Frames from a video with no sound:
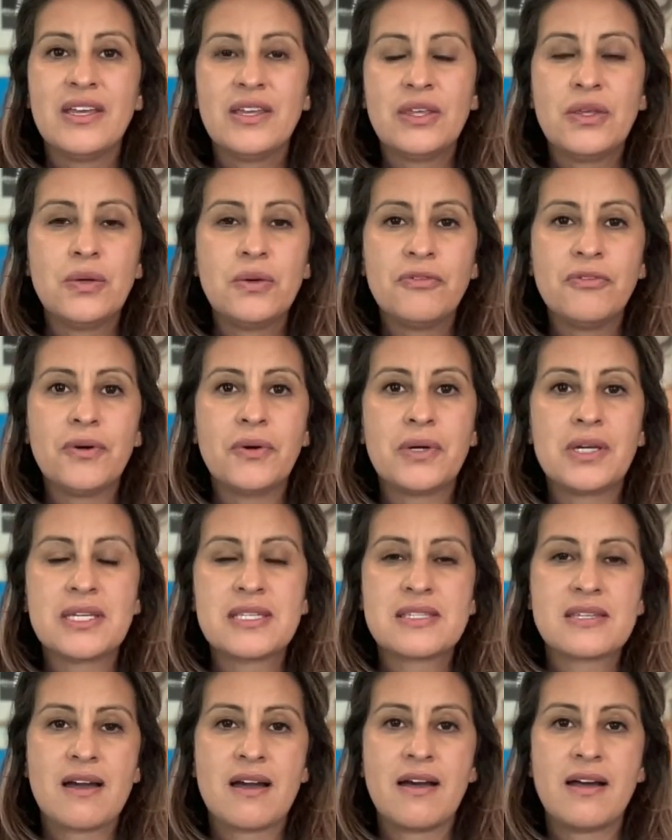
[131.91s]
You
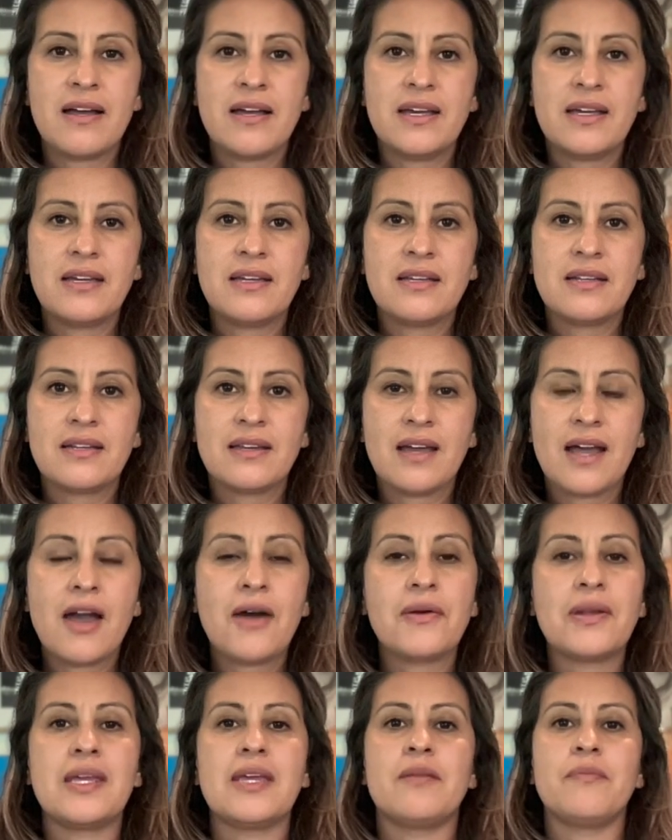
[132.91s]
focus on
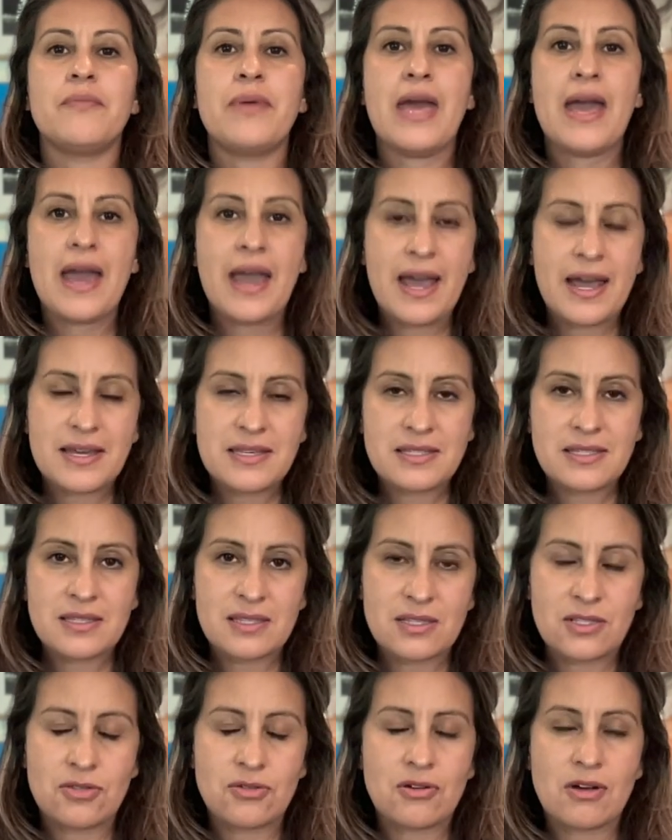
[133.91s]
how to get past
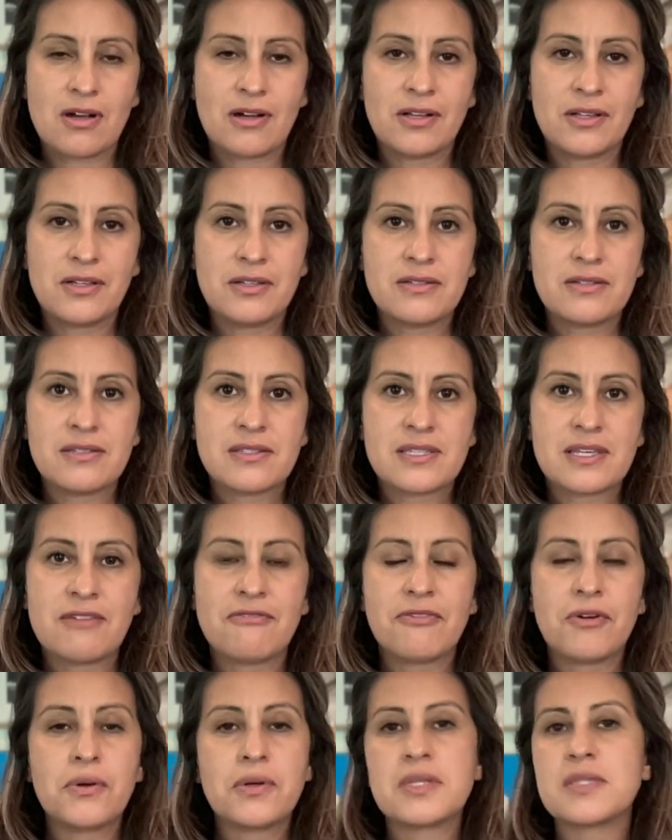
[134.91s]
the struggles
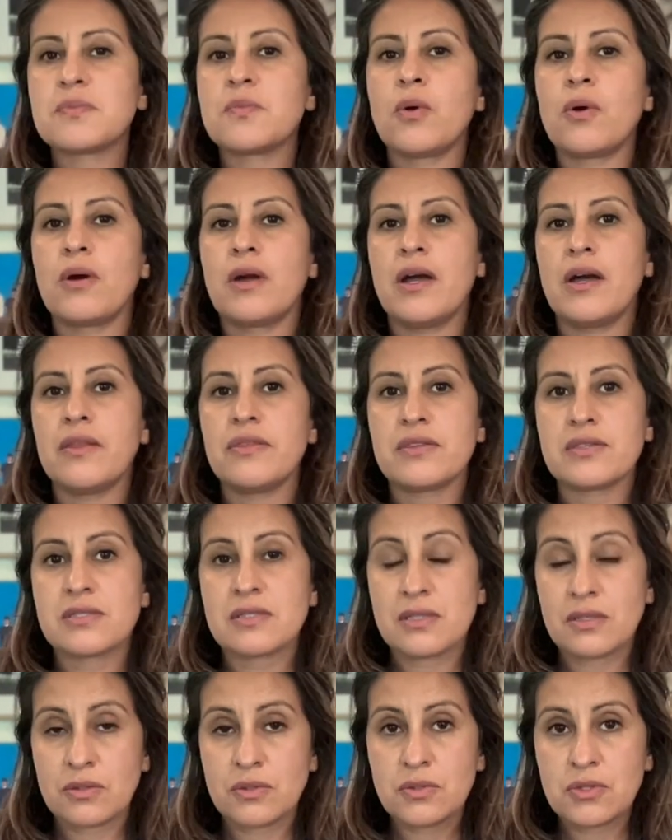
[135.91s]
and focus more on the
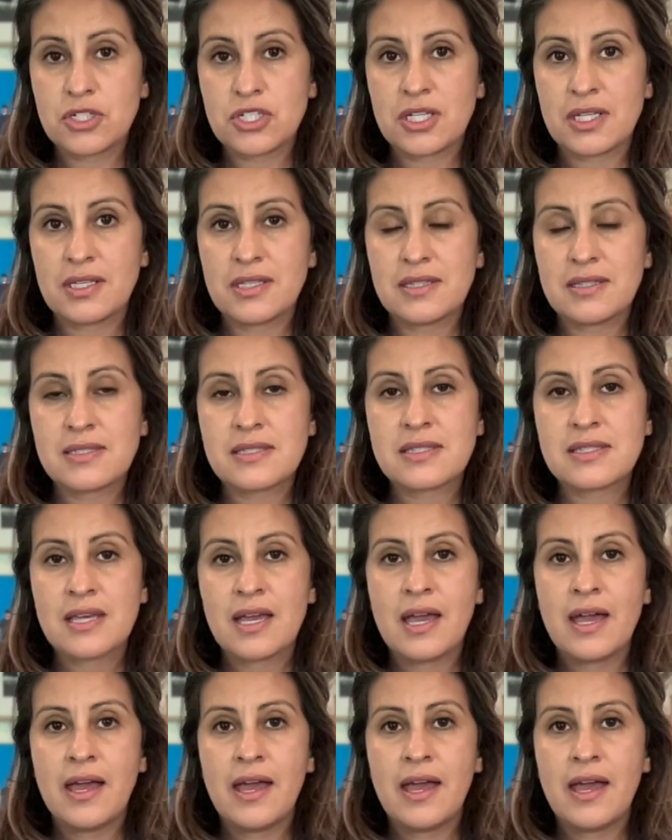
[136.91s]
solutions.